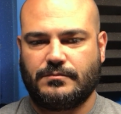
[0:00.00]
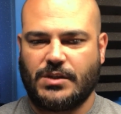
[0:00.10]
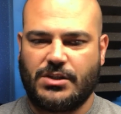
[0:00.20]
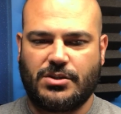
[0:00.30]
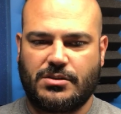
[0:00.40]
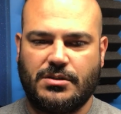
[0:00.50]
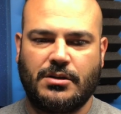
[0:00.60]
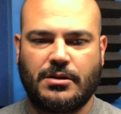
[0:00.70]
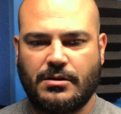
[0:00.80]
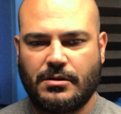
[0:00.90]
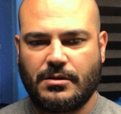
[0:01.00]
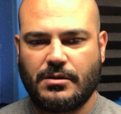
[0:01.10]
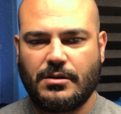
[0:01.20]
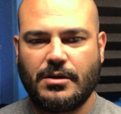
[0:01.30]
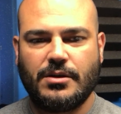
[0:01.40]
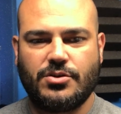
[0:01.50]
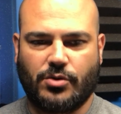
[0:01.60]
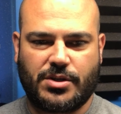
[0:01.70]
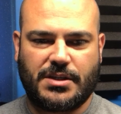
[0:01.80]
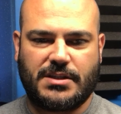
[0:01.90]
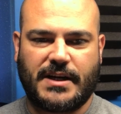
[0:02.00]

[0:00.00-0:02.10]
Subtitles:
"I just done it," George said